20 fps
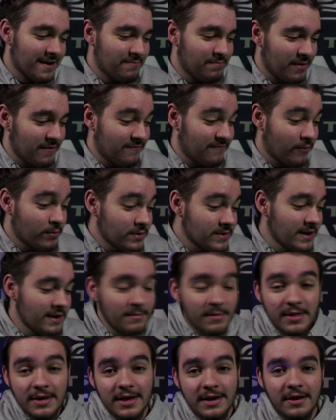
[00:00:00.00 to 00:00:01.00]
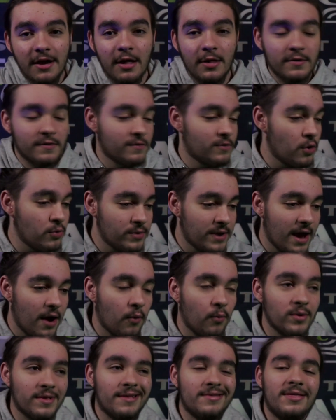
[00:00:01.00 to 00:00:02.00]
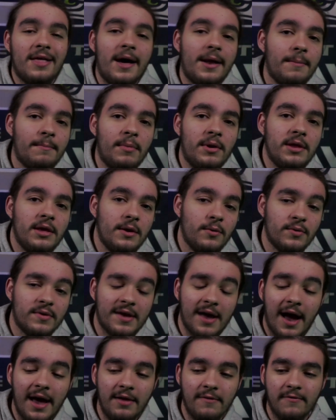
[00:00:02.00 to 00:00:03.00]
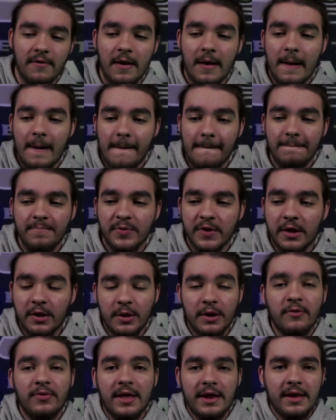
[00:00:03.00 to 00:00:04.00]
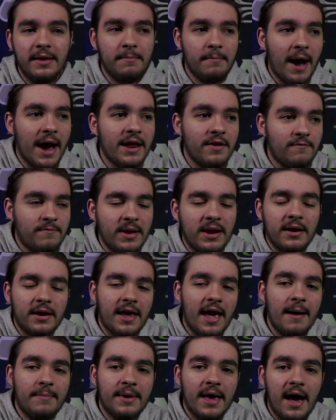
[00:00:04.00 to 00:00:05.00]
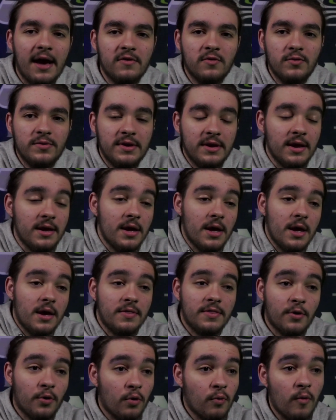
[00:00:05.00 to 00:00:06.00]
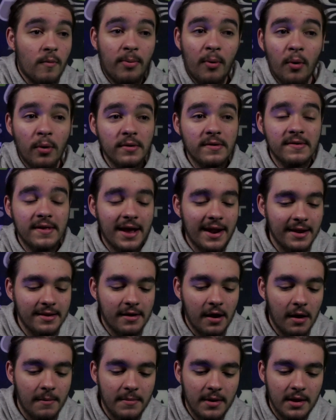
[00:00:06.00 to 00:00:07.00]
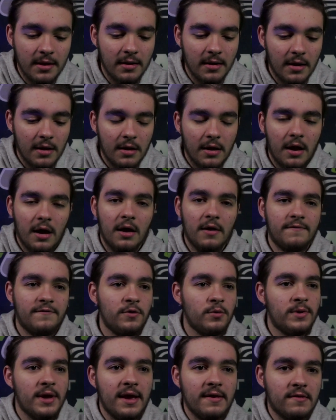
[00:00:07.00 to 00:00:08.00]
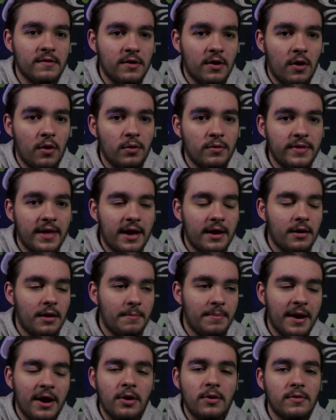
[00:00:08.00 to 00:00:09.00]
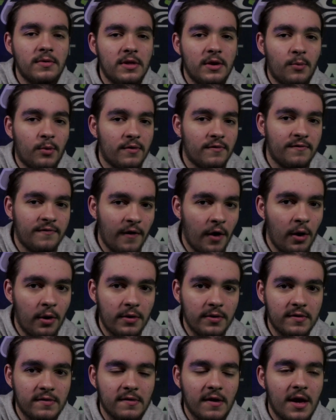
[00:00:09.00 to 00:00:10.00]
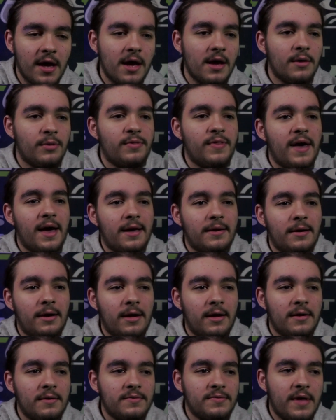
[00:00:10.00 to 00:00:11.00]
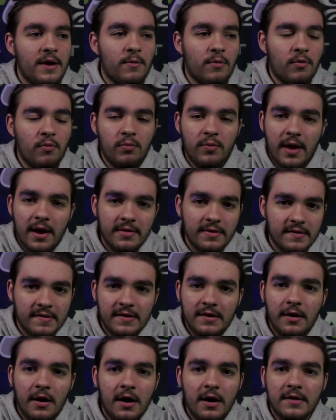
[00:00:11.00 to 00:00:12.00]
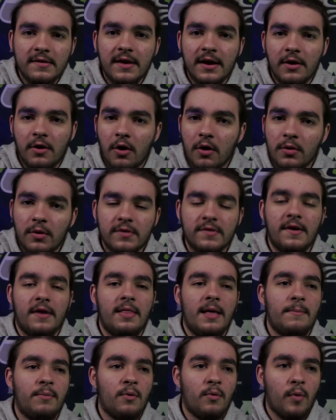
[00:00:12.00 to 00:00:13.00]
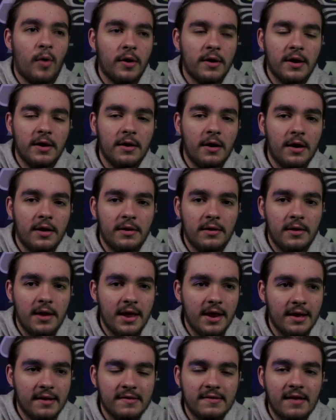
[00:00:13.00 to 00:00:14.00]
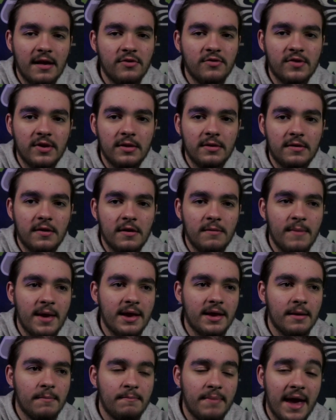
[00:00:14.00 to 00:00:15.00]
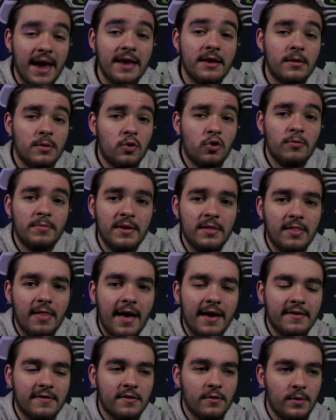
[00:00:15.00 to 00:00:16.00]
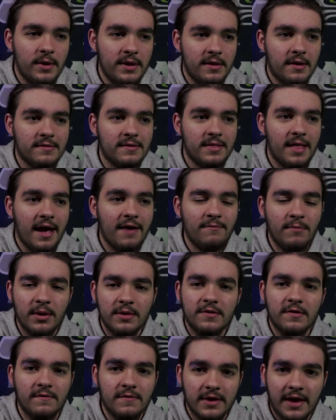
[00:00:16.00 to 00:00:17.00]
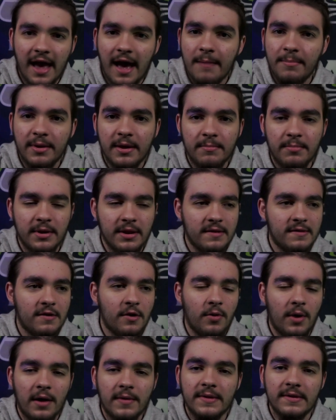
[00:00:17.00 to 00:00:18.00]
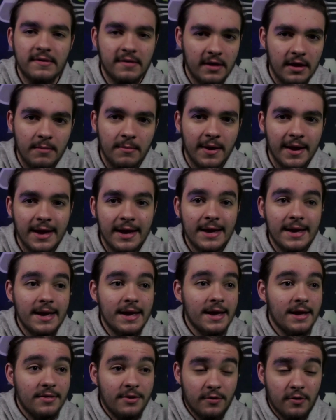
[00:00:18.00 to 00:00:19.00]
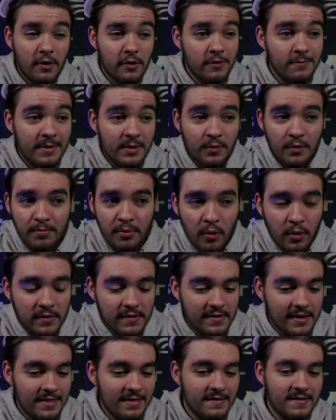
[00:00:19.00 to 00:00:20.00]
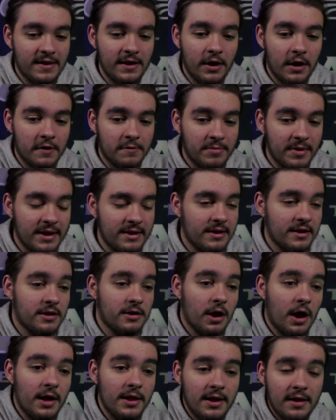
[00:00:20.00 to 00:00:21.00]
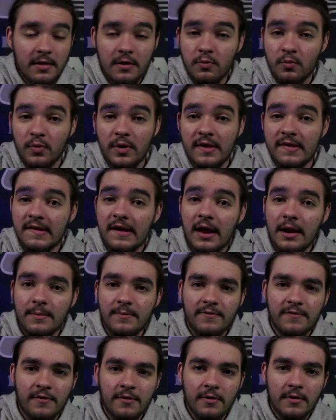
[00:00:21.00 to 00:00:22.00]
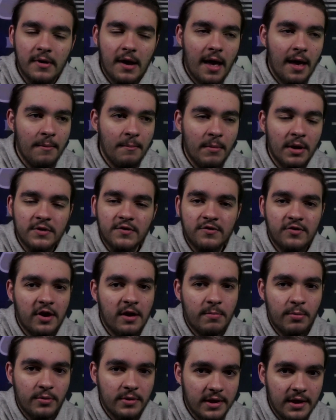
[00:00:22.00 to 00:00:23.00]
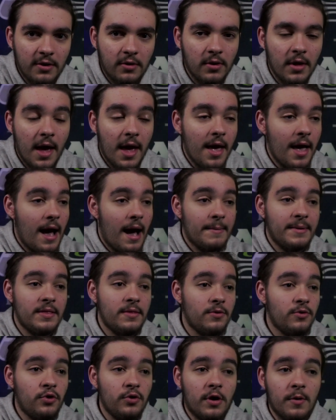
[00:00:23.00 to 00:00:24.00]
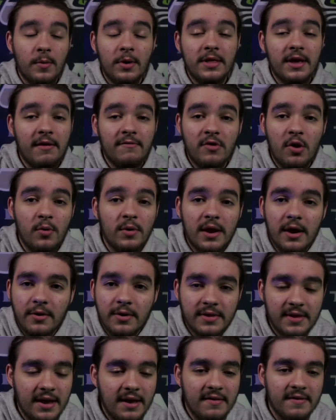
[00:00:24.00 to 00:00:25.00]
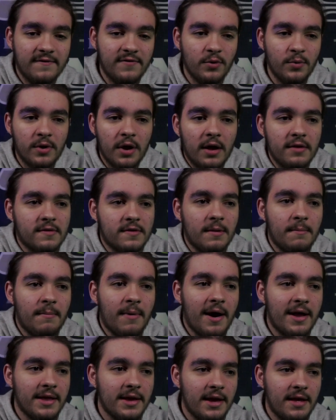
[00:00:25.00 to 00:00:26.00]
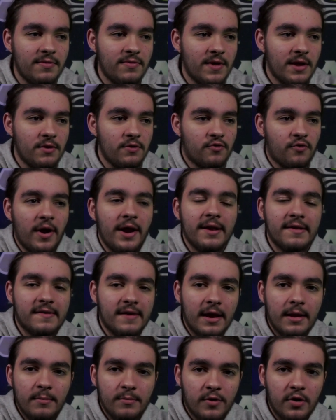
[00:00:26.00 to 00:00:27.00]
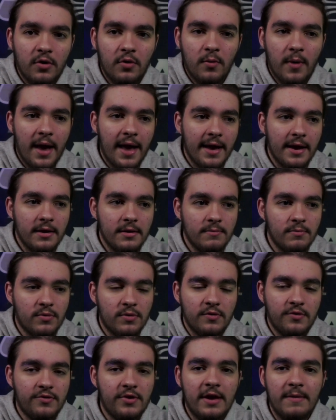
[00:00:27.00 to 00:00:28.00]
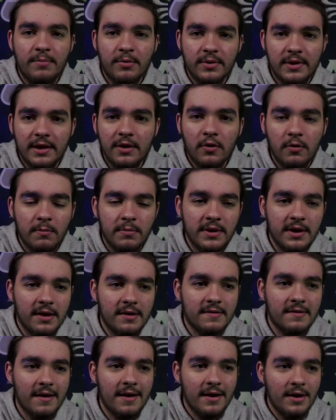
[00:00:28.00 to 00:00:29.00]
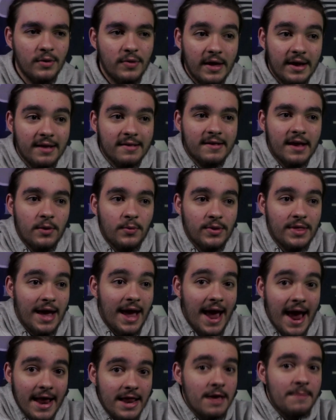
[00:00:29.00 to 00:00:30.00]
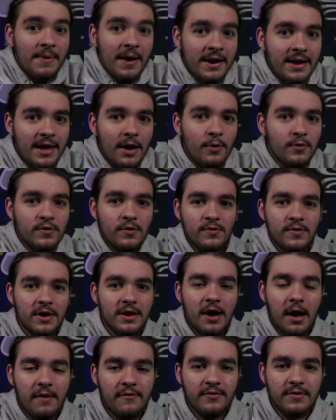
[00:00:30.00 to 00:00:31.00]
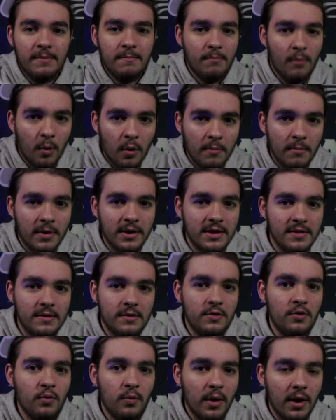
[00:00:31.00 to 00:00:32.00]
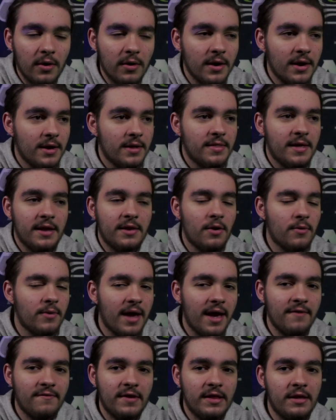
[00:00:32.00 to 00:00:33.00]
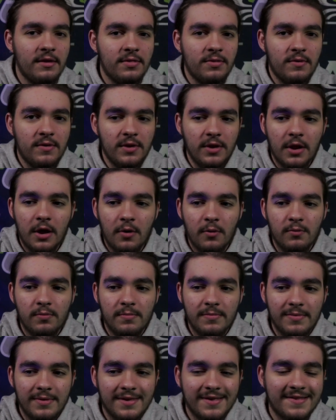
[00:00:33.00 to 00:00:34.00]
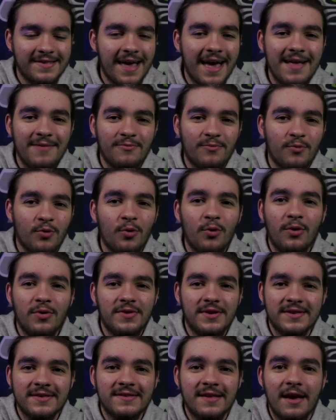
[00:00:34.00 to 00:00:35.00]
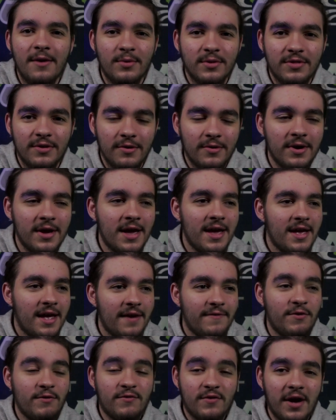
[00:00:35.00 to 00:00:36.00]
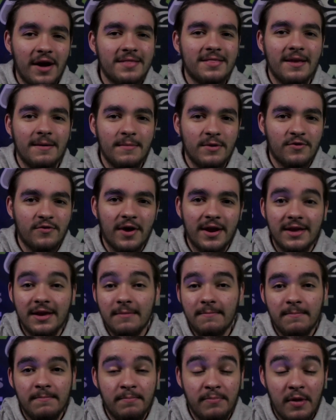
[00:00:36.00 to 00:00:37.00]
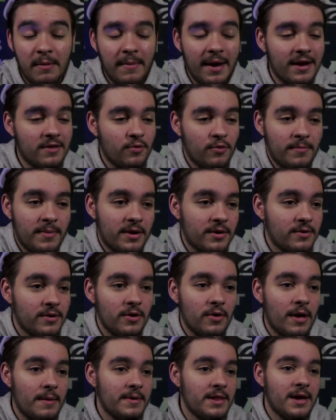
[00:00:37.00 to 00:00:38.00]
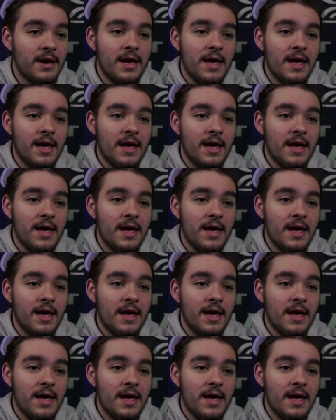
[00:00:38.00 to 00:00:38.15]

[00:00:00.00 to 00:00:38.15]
but $14 million, no doubt, was a lot of money. It was kind of clear that he might have been a cap casualty. There were reports that had come in a few days ago that apparently were false, that the Seahawks and Carlos Dunlap were working on an extension to make him paid a little bit less so he doesn't have much of a cap hit, but he's still on the team. There's also been reports that the Seahawks plan to cut and then re-sign him for a much cheaper deal. I mean, you can really have no guarantees if you cut somebody and then try to sign him to a cheaper deal, because they can sign with anybody else who's going to offer them more money than you will. They don't have any, you know, set rule to stay with you if you've cut them and try to get them back to a better deal. I mean,